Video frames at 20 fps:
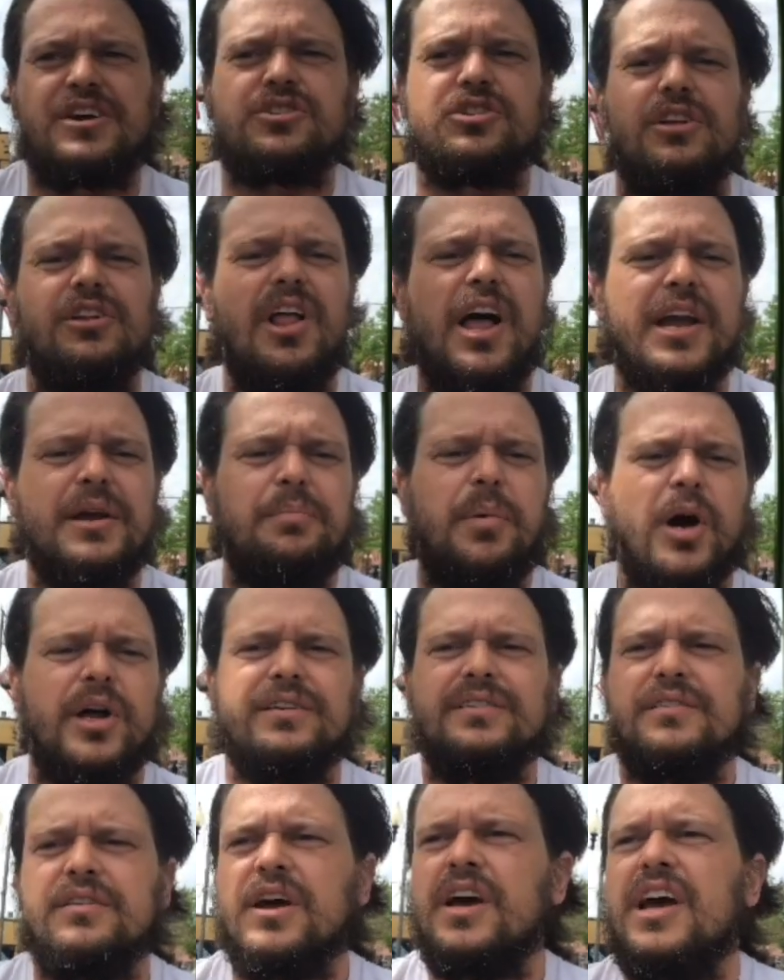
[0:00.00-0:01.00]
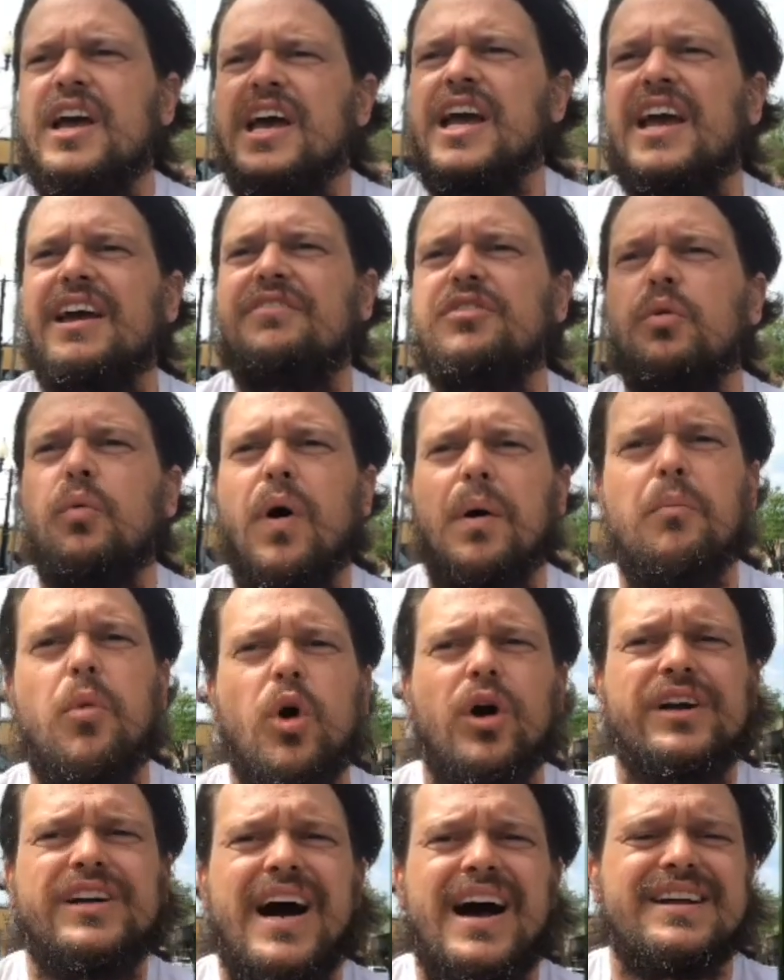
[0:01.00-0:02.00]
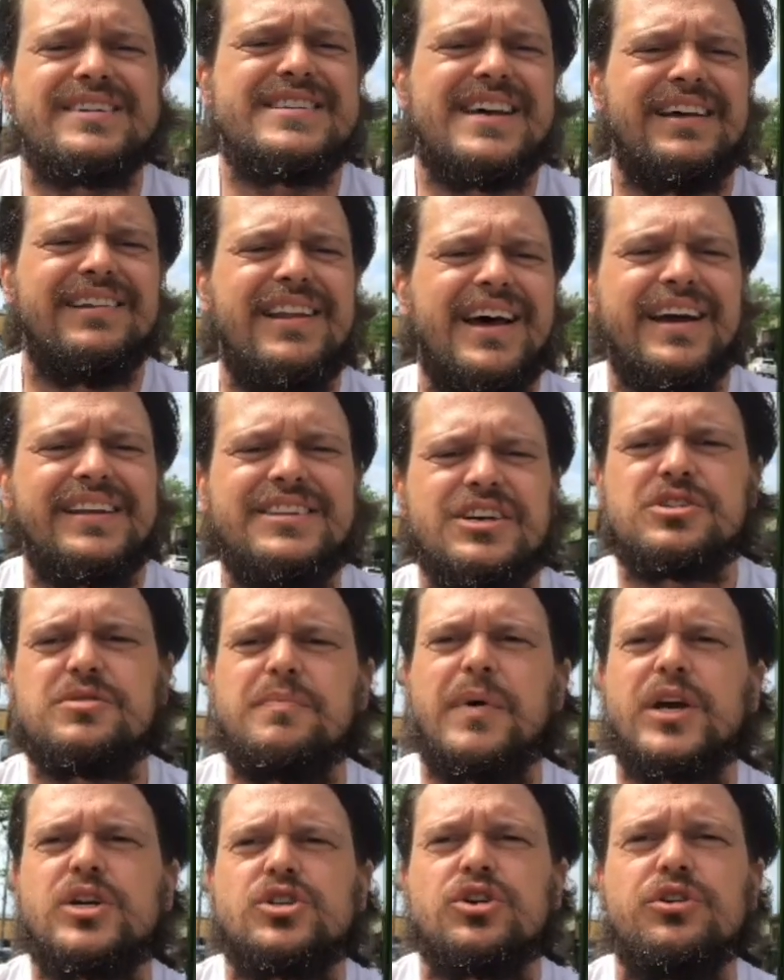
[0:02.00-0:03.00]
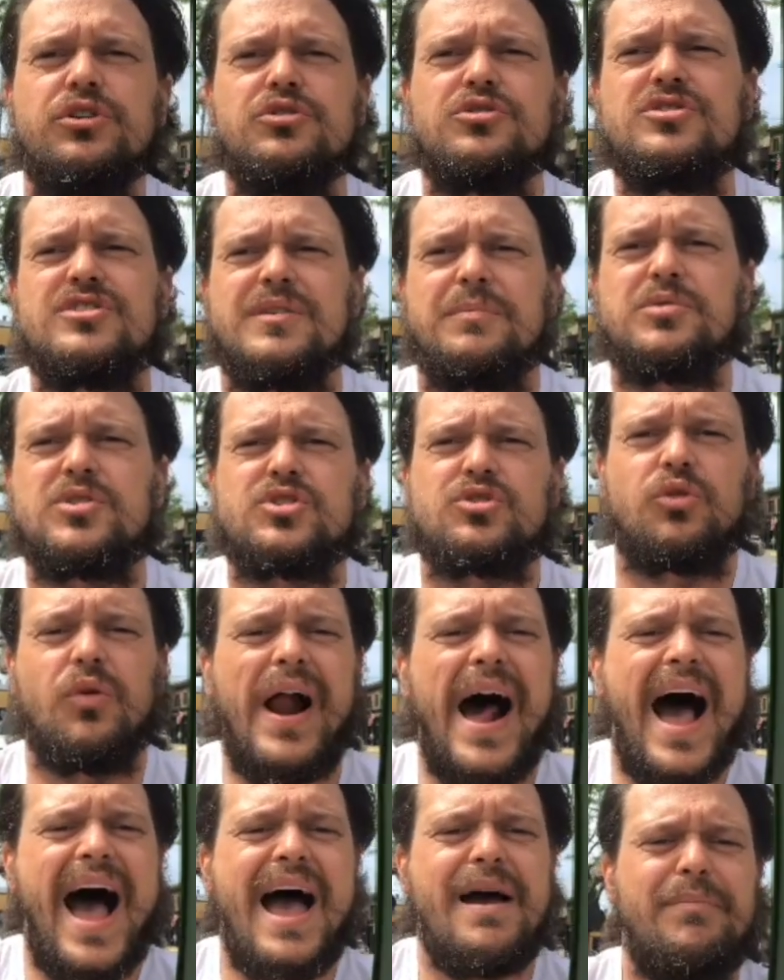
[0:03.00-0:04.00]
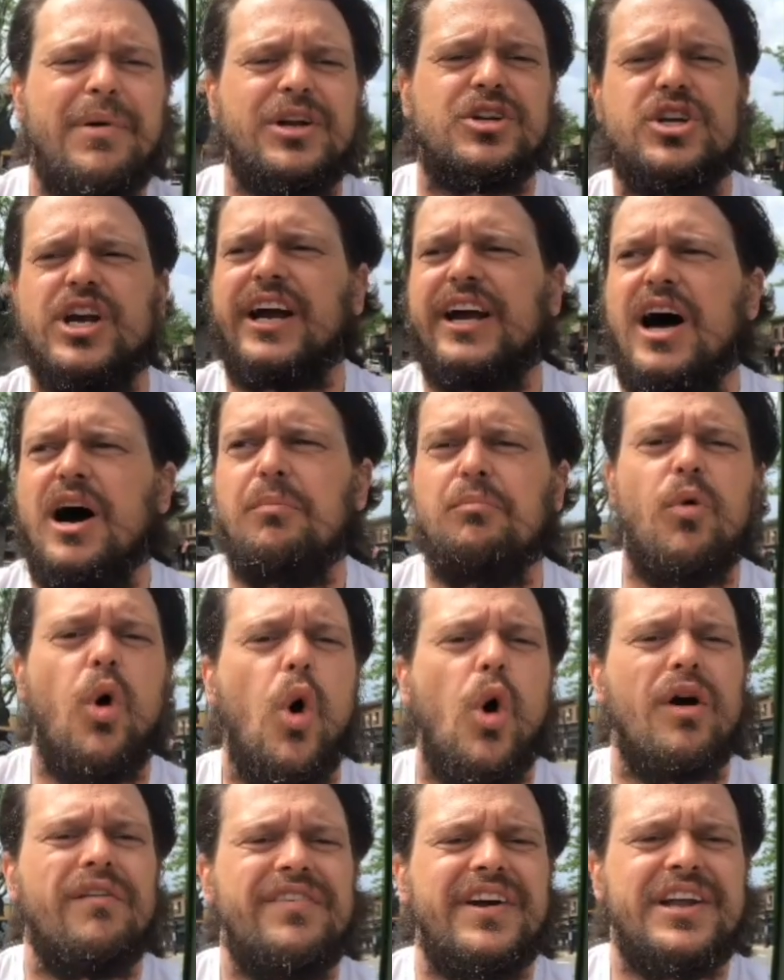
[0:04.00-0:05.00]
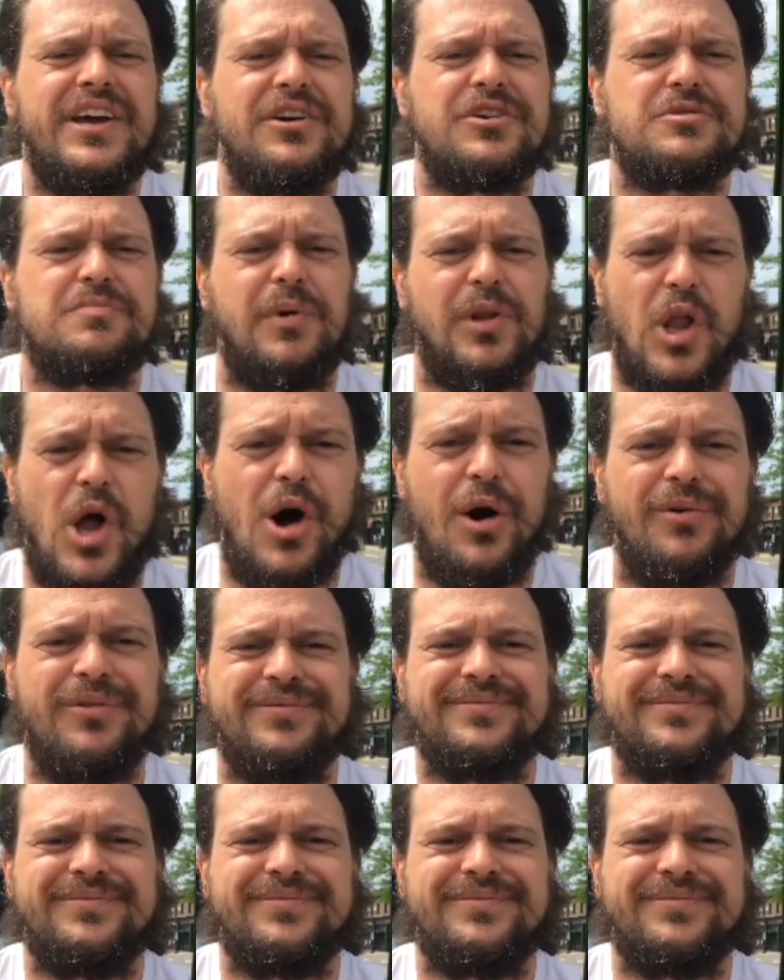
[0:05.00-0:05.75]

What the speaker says: the like button. If you want more content like this, make sure you subscribe and check out more videos below.